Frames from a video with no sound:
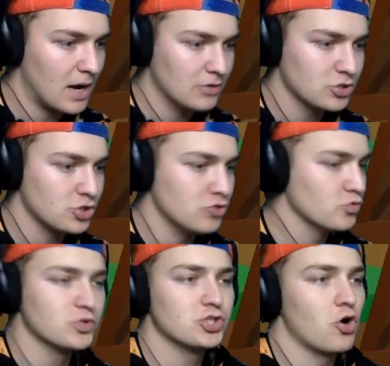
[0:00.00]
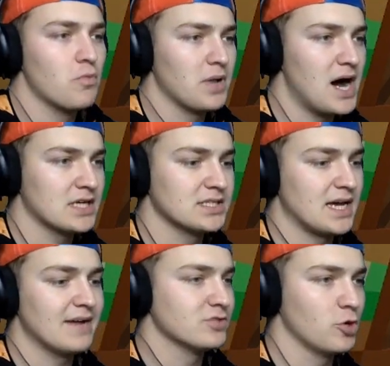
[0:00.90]
I'll just use stone blocks because I
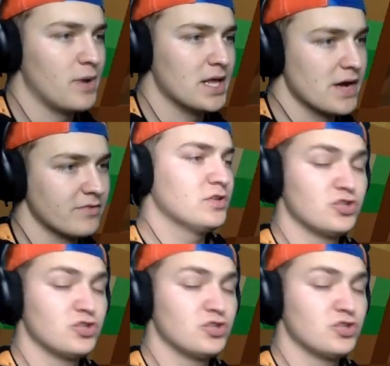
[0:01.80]
have so many of them.